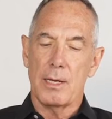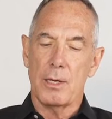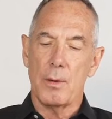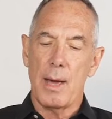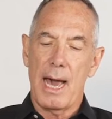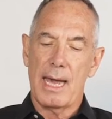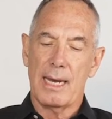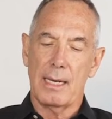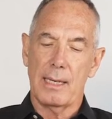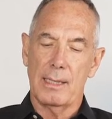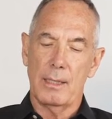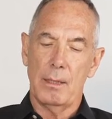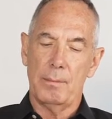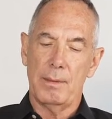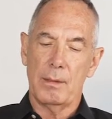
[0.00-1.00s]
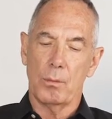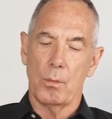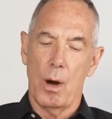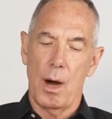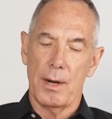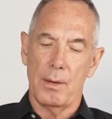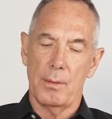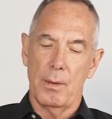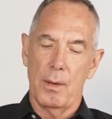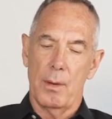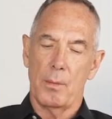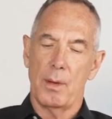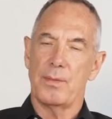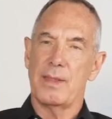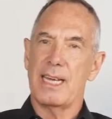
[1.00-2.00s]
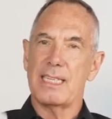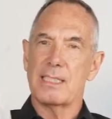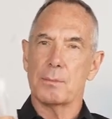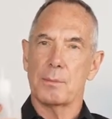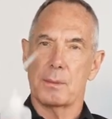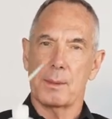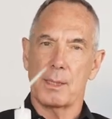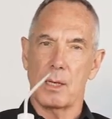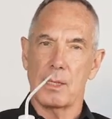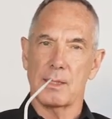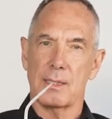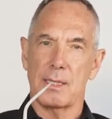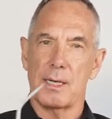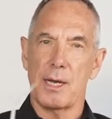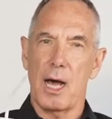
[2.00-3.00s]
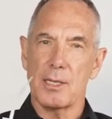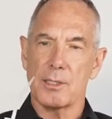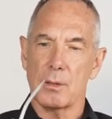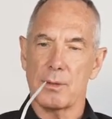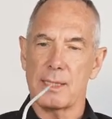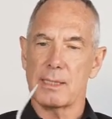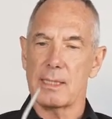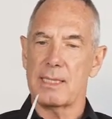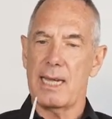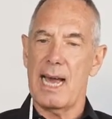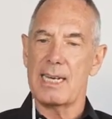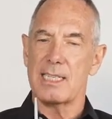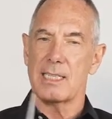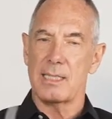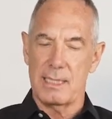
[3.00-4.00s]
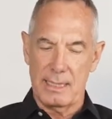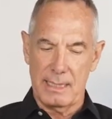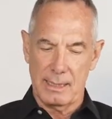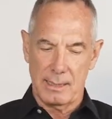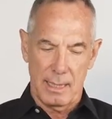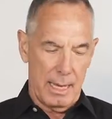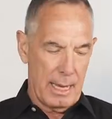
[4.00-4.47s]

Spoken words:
you add a little bit of water with these because of the nozzle that's attached to these.